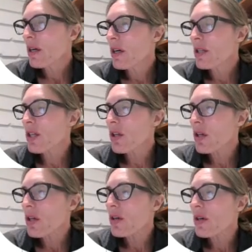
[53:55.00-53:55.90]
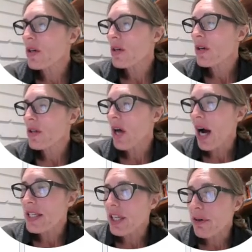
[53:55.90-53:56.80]
So the
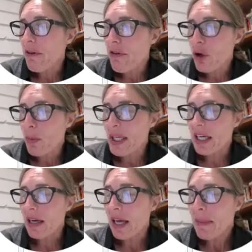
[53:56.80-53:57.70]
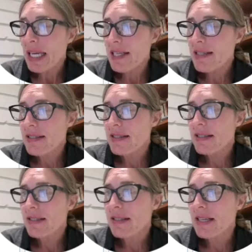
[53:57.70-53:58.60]
idea of
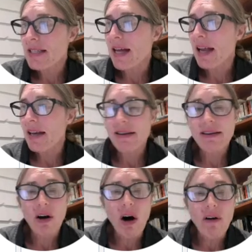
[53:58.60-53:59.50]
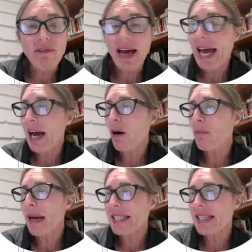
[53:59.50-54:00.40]
thermodynamics is that of
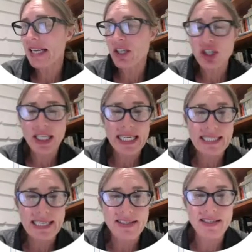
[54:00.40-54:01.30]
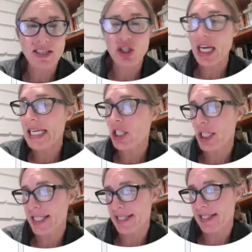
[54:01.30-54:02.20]
how matter energy exists and
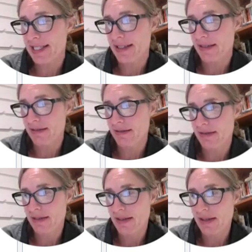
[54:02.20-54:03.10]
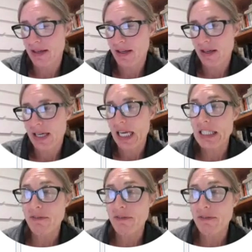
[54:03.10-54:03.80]
changes. Its